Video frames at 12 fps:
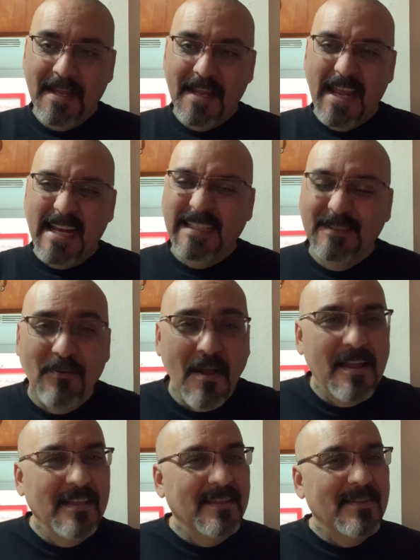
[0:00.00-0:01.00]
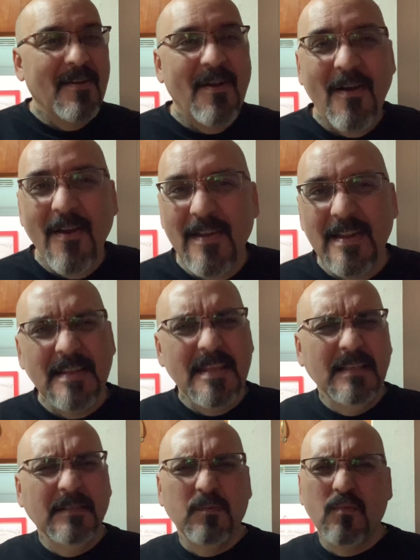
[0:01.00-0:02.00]
And he's walking the yard and
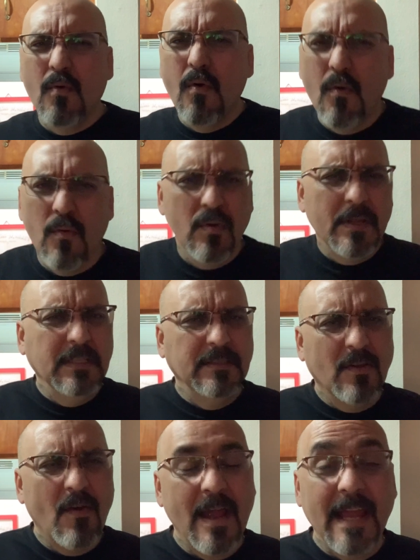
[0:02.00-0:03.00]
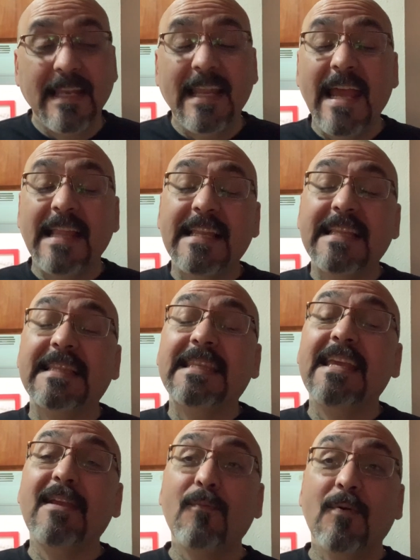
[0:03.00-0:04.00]
he's the
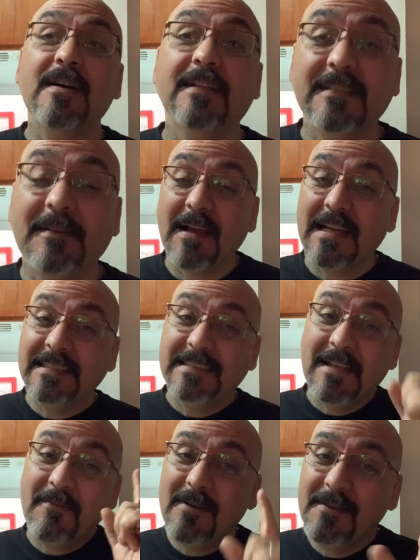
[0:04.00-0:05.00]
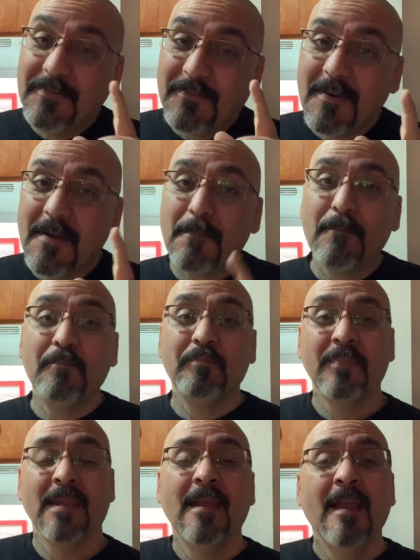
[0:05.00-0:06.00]
thing was, gonna say where he's from,
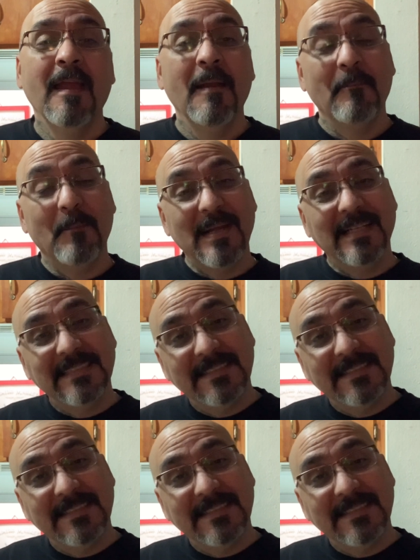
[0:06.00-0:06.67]
but his